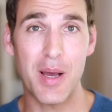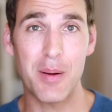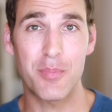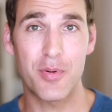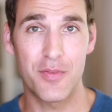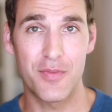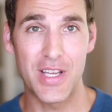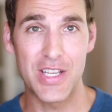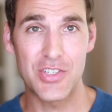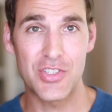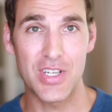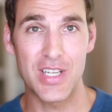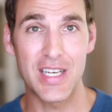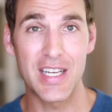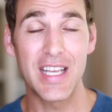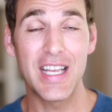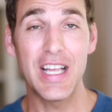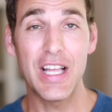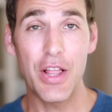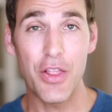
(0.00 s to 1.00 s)
about prevention,
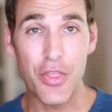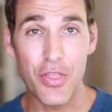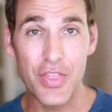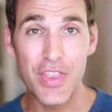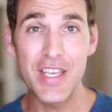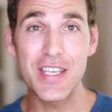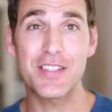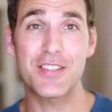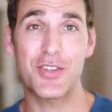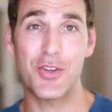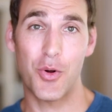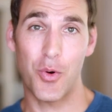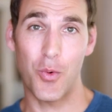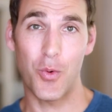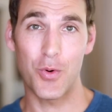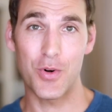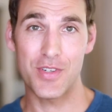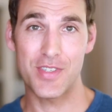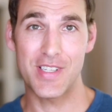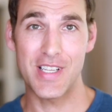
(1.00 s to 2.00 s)
this
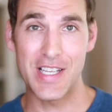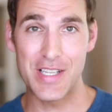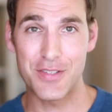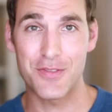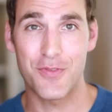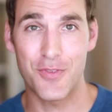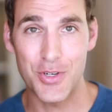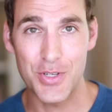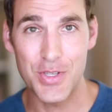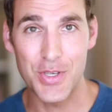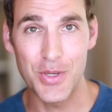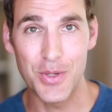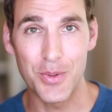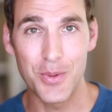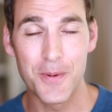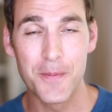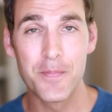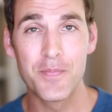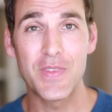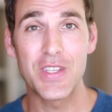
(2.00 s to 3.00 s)
course is for
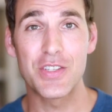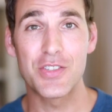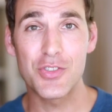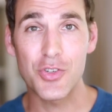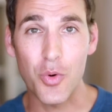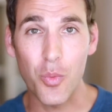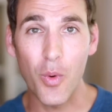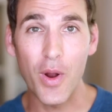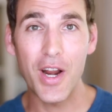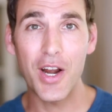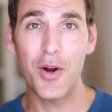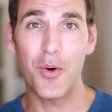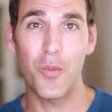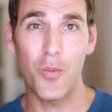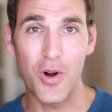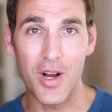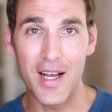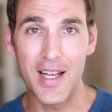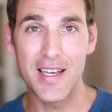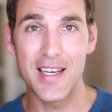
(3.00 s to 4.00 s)
you. Square
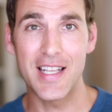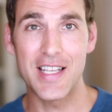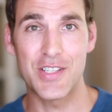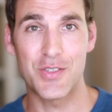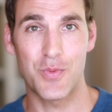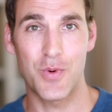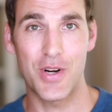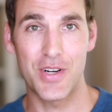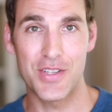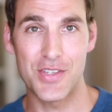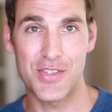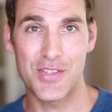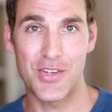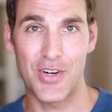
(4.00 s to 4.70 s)
One is where you